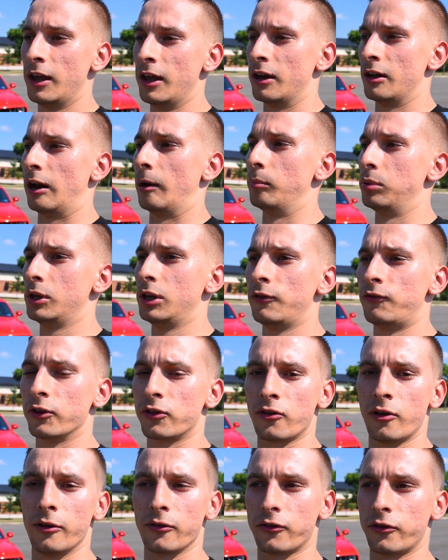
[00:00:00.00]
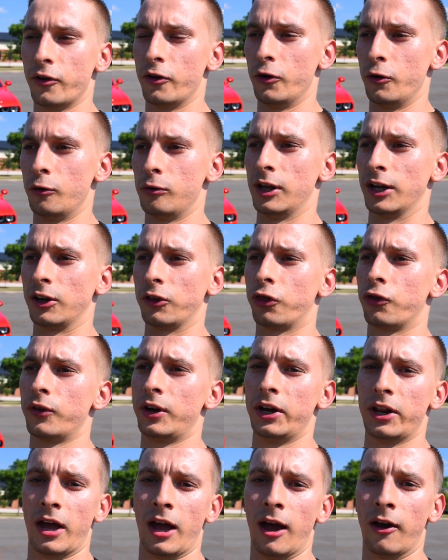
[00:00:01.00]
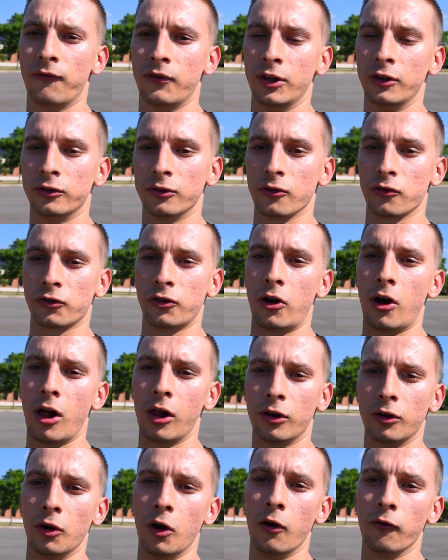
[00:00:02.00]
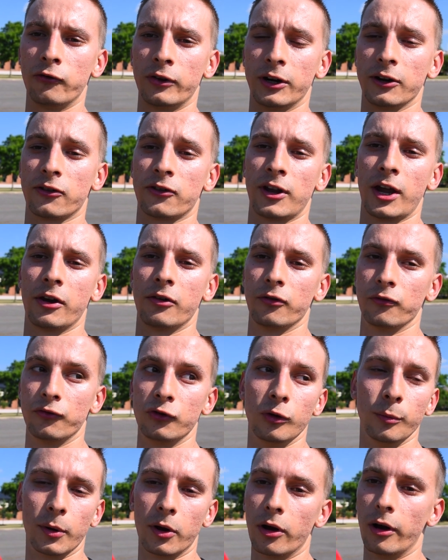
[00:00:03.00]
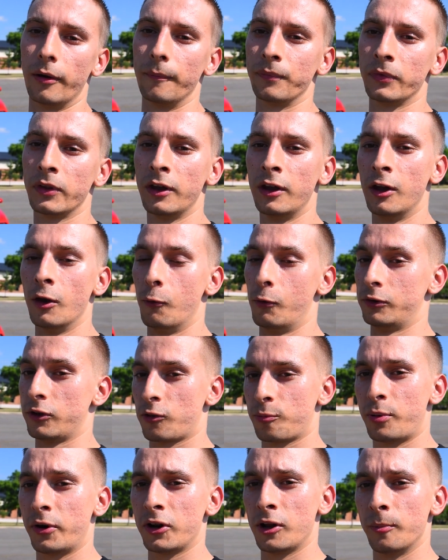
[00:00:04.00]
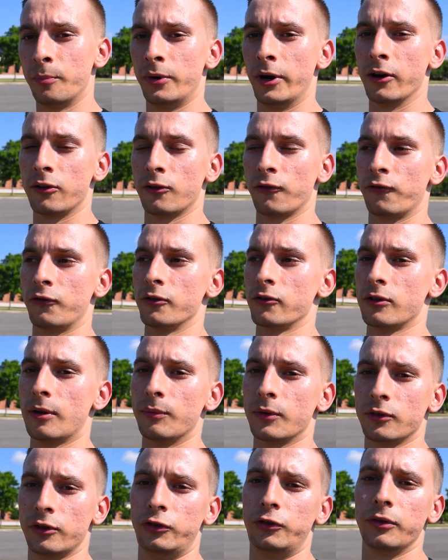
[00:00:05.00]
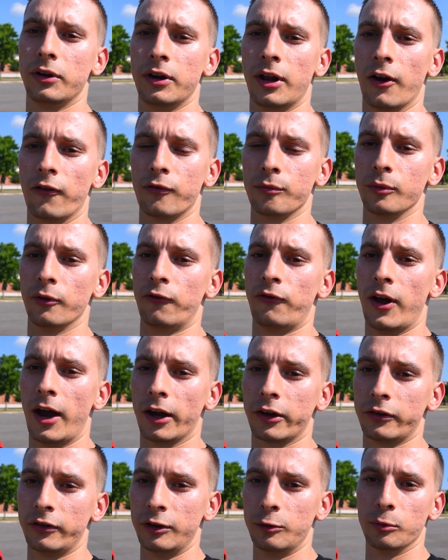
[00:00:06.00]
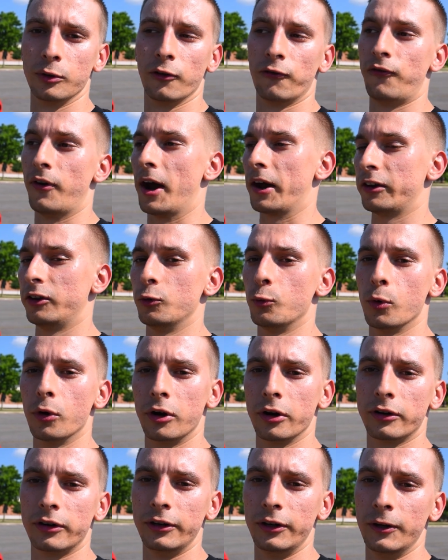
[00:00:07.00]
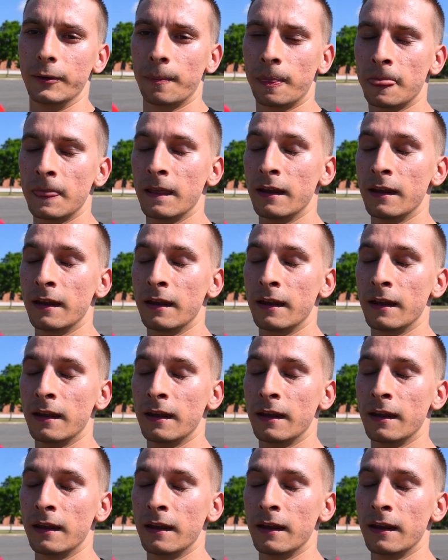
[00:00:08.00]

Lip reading: And I believe it's also like 3.5 inches taller over a standard Rubicon, which is pretty impressive for something that you can get from the factory with a factory warranty,